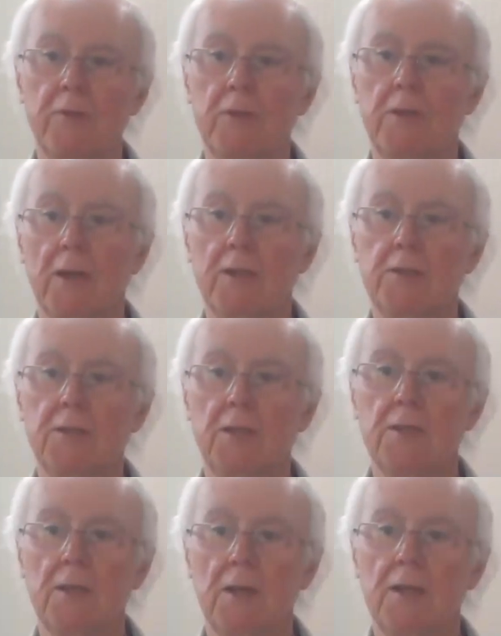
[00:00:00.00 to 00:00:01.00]
But in the
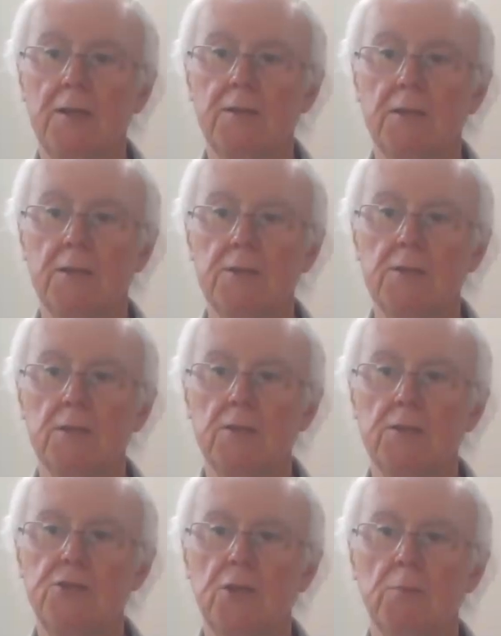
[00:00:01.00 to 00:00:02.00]
1990s,
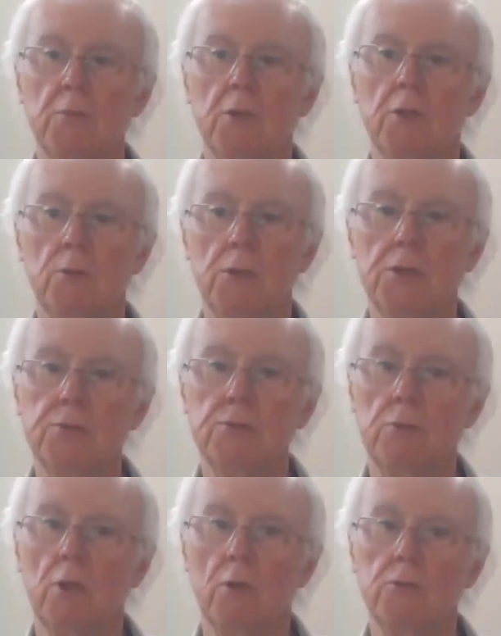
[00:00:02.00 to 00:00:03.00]
Jim
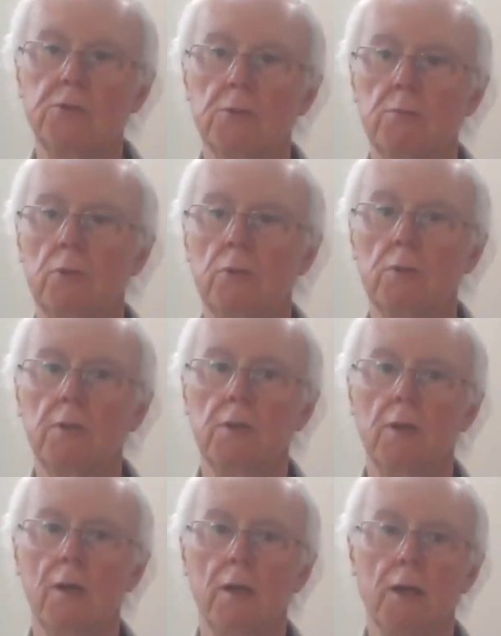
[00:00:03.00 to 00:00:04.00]
Lewis wrote a book,
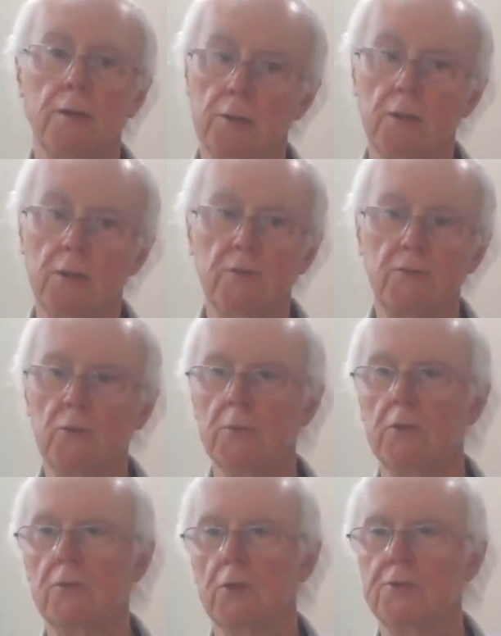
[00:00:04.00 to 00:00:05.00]
I don't know if you've
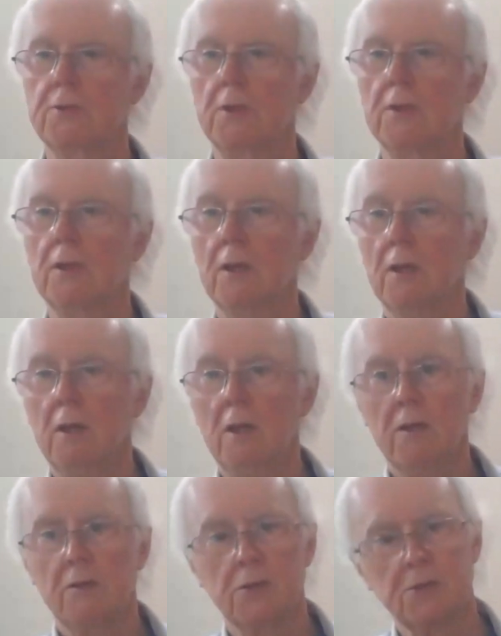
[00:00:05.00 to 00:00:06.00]
come across it,
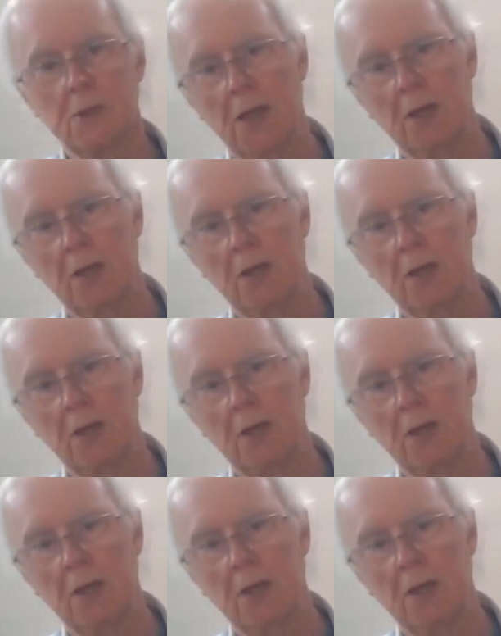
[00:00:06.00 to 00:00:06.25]
The